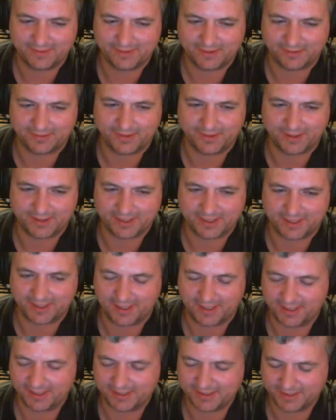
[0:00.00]
little things like
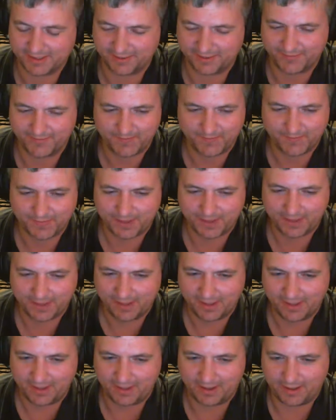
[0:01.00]
that. So,
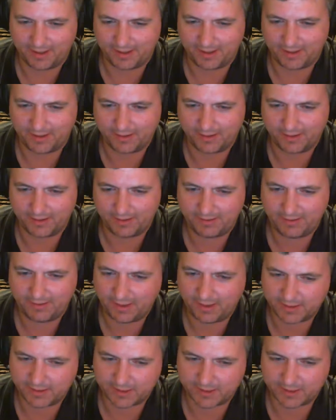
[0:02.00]
yeah,